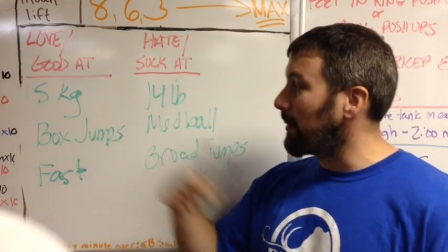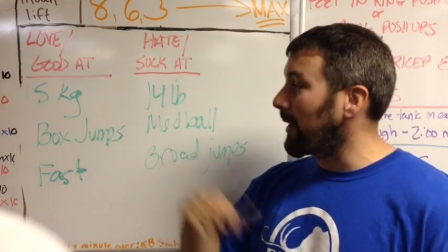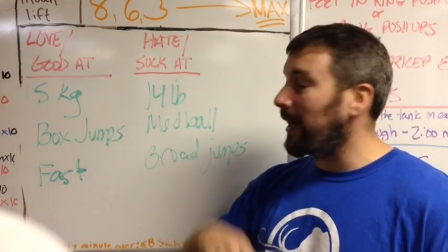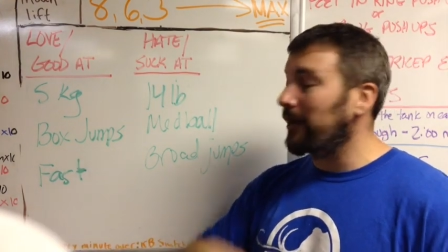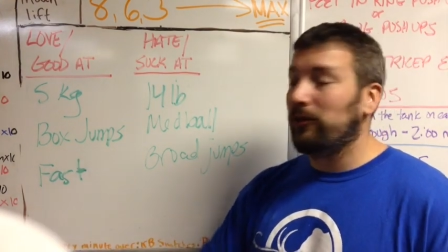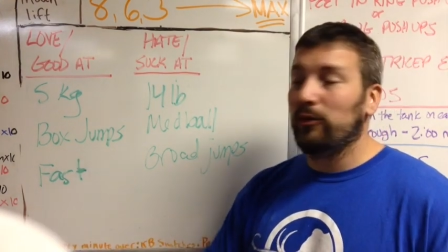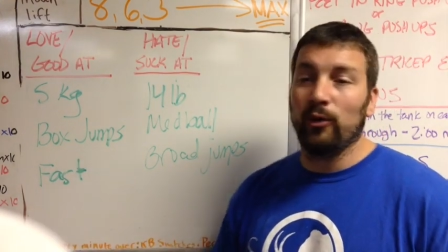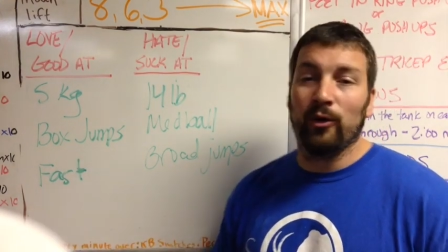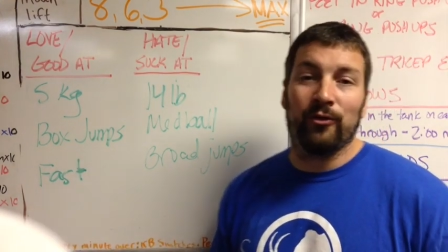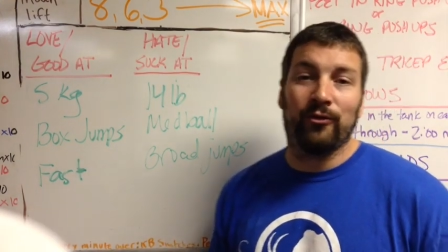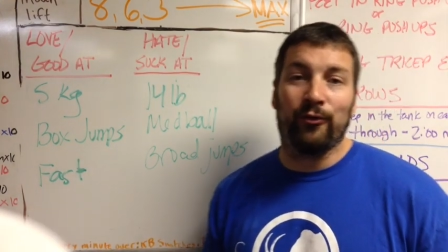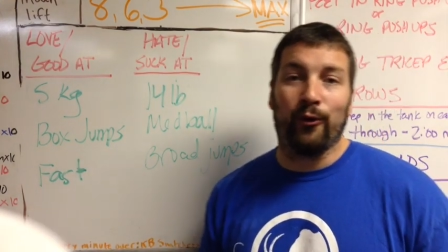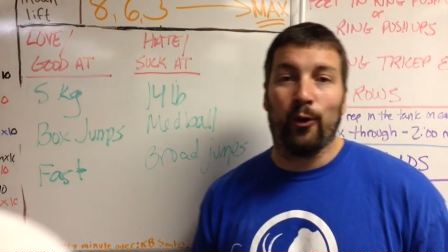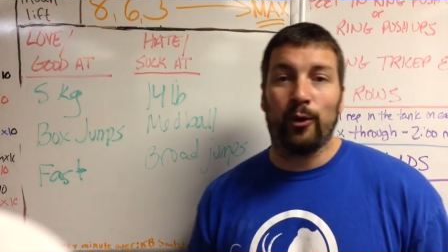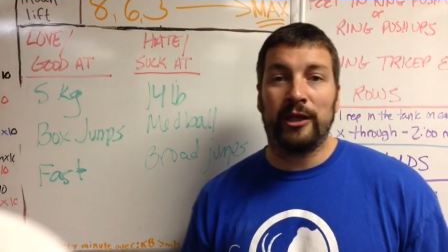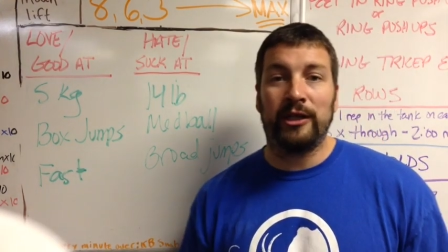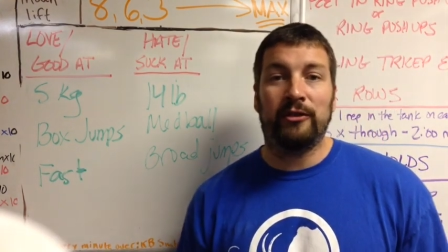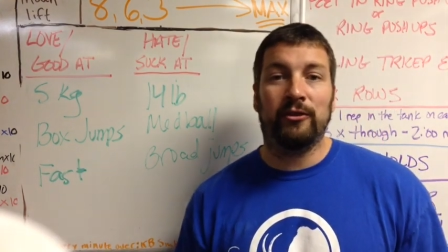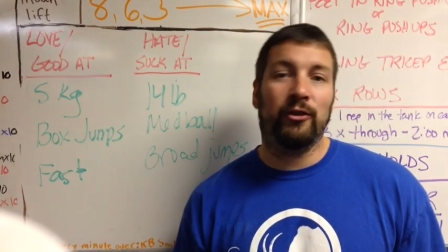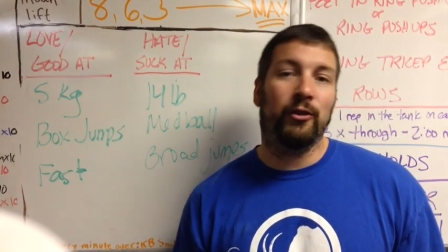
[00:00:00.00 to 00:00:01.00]
onto a
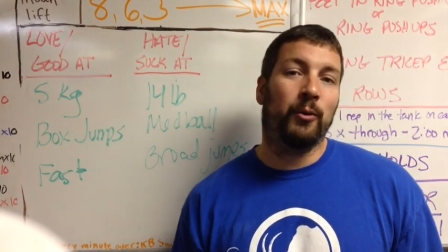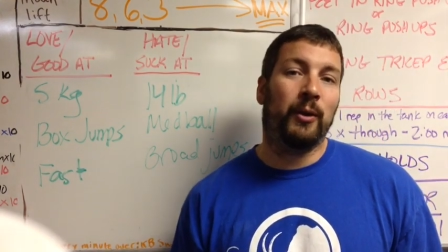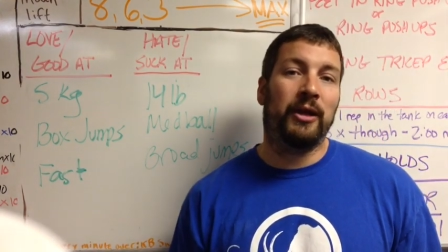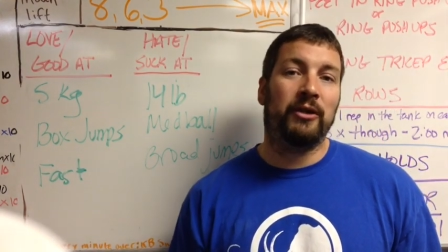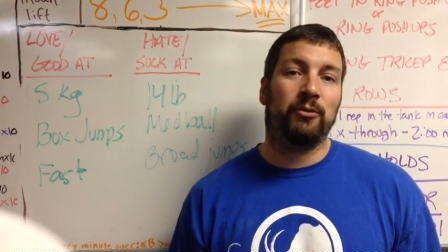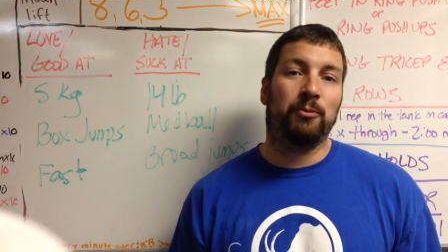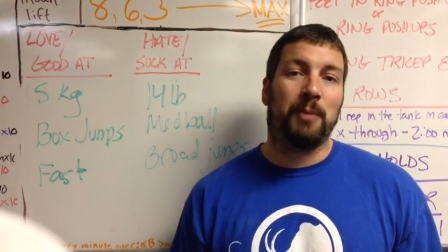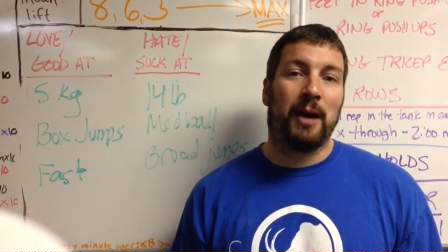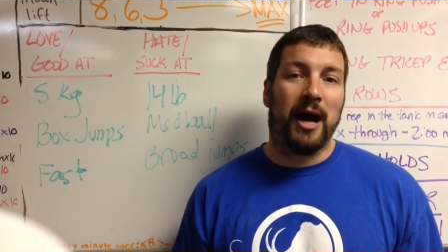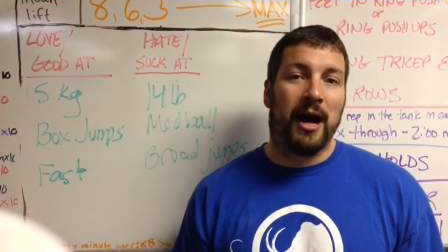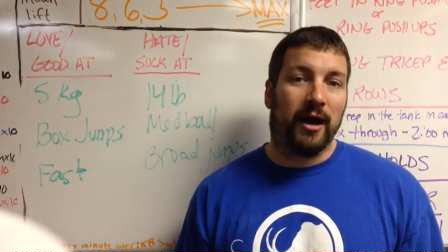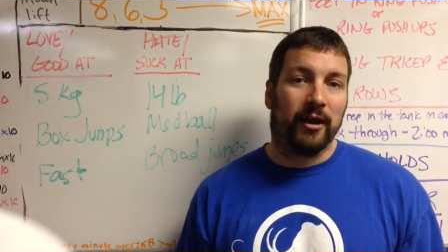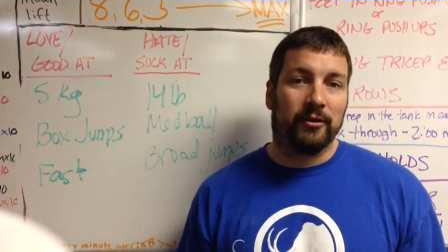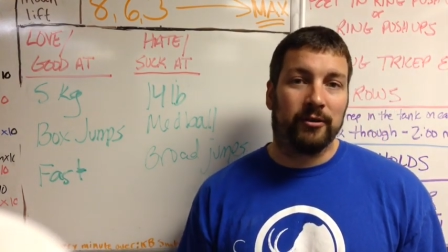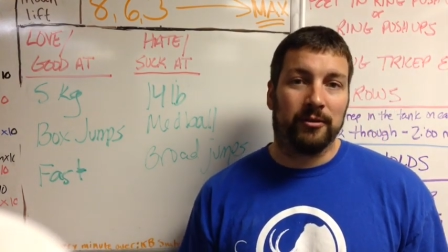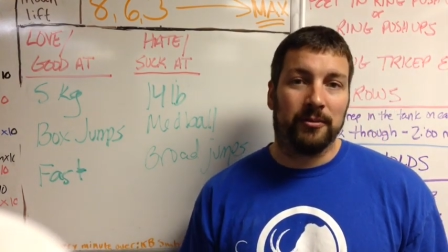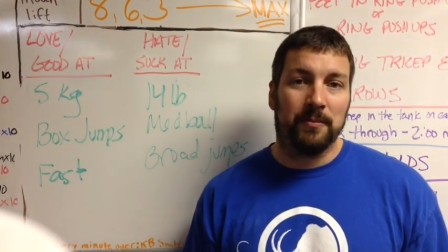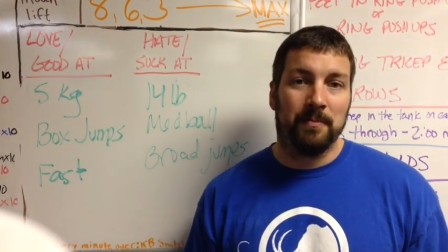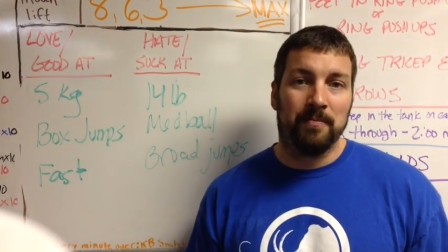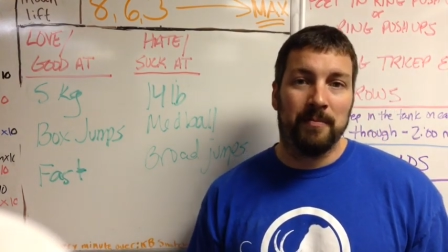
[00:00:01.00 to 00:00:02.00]
42 inch
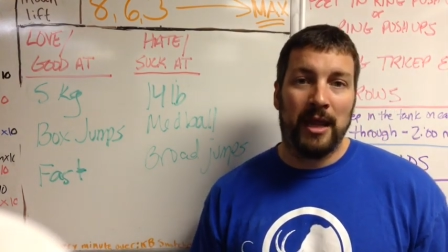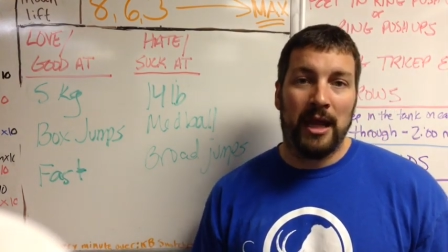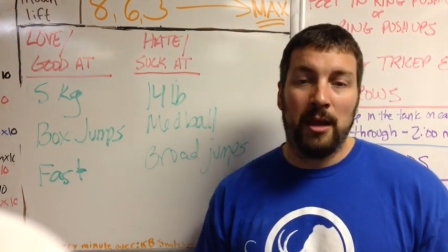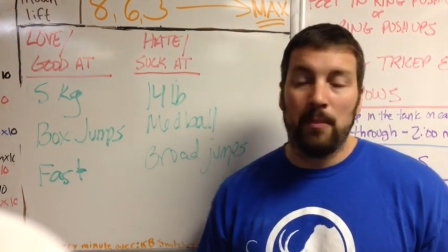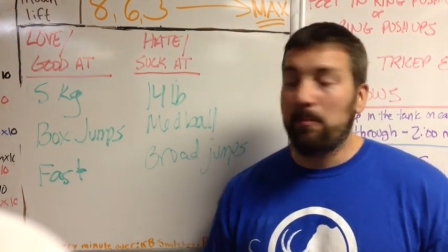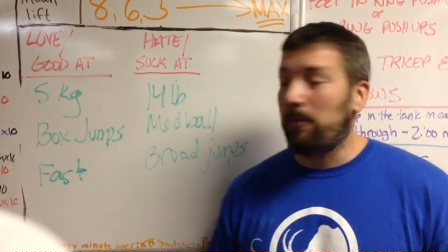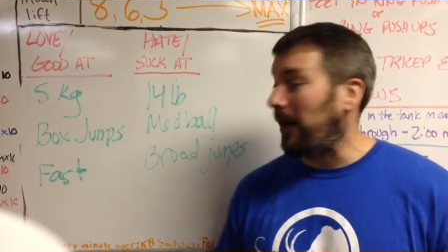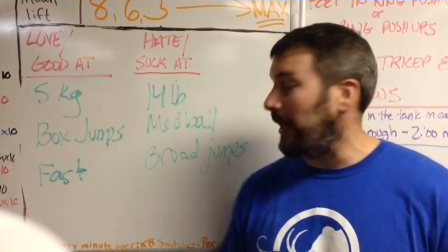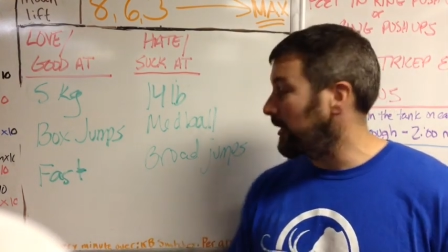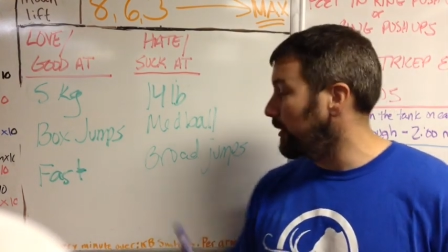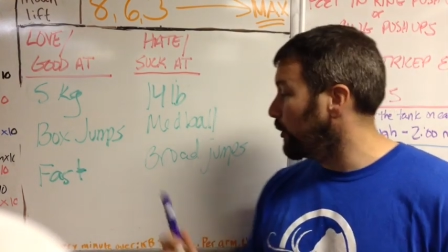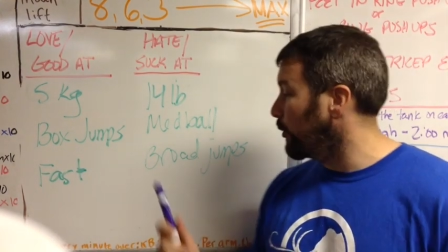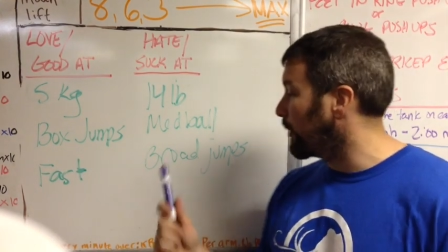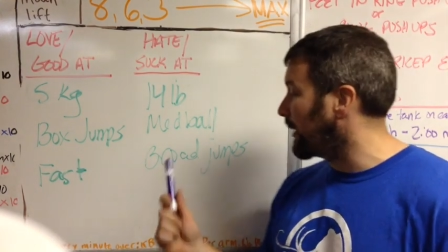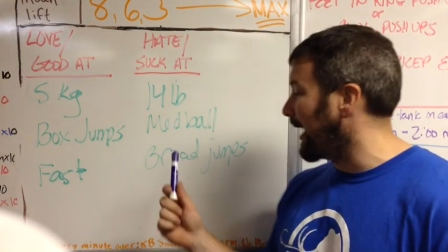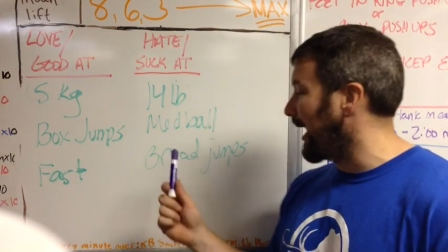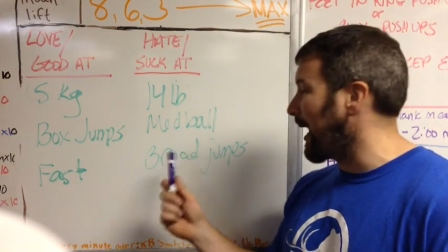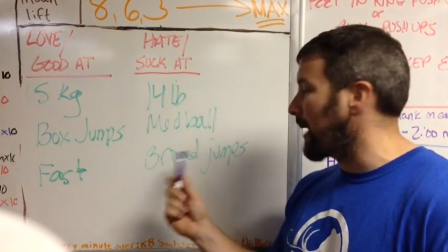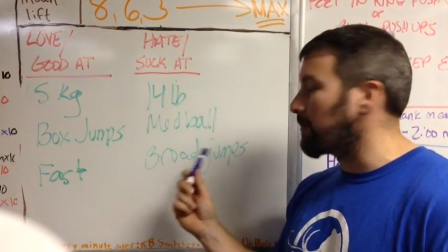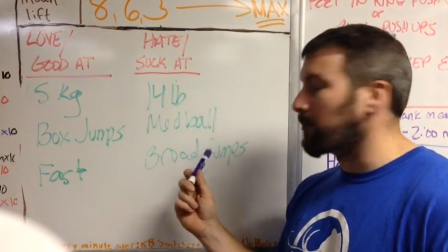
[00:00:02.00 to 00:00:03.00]
box, but you
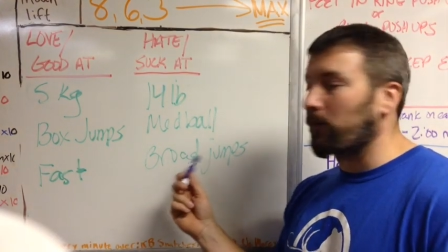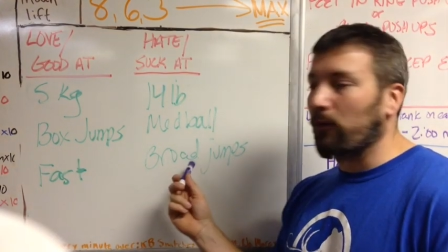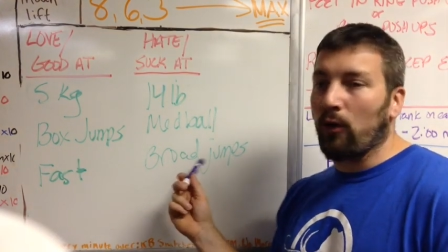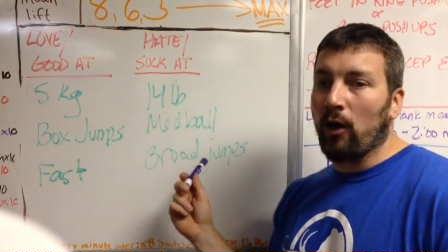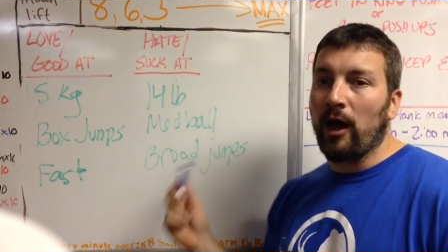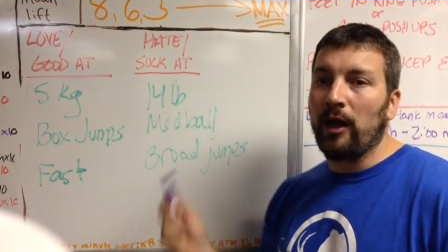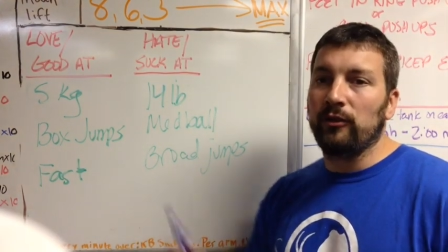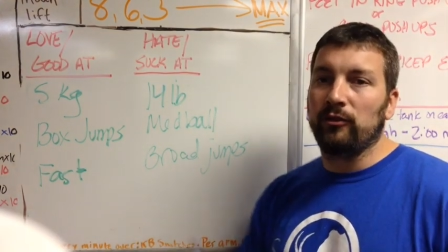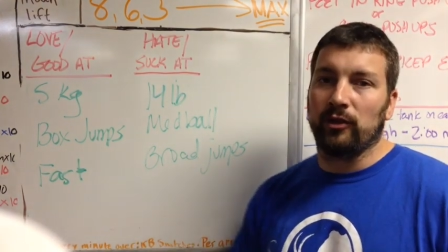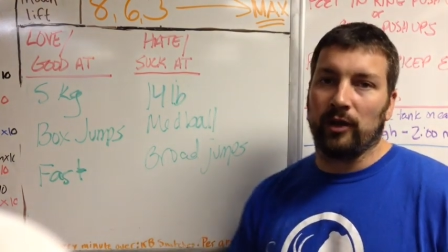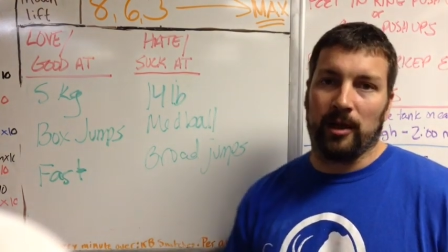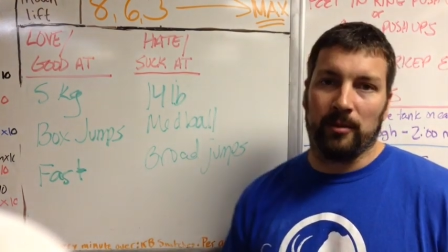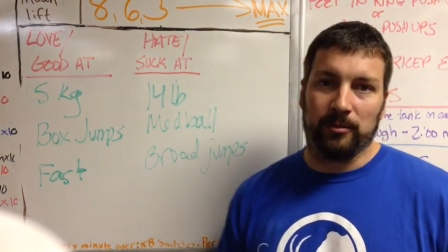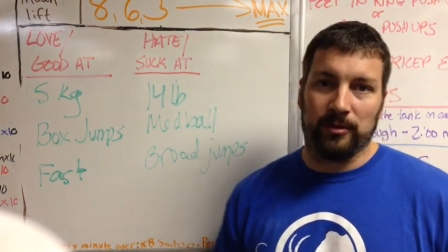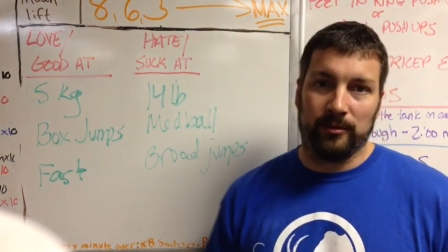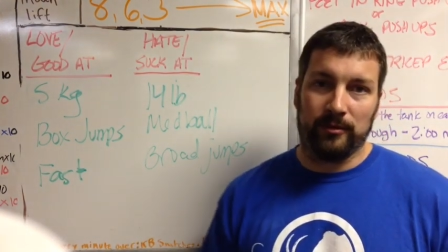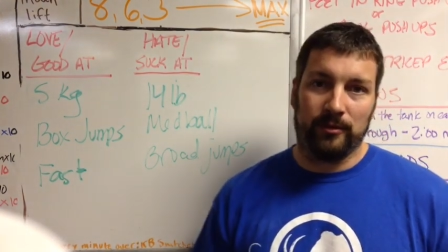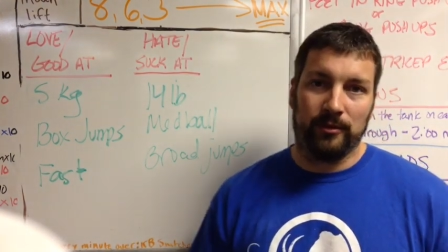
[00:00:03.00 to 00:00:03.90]
can't broad jump